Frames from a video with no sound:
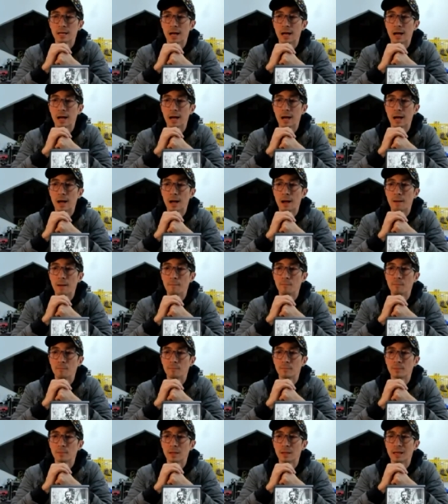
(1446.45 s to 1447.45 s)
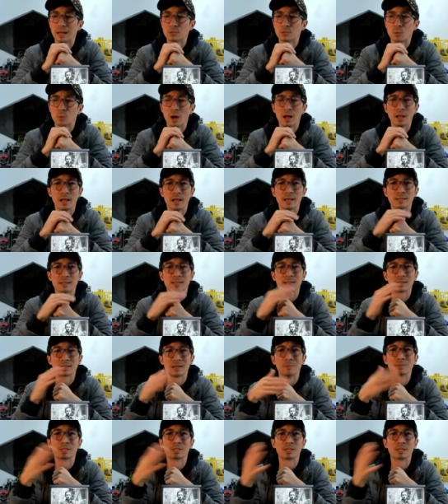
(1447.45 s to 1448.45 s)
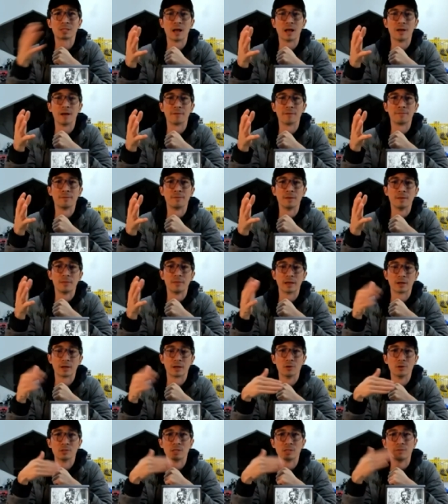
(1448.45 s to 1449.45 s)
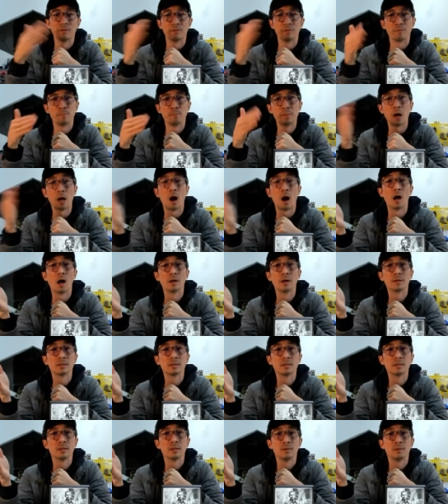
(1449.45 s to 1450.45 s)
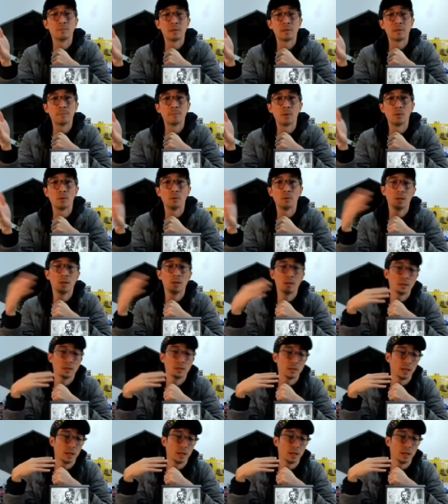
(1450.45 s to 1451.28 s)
um, as well as some stuff that goes even beyond people,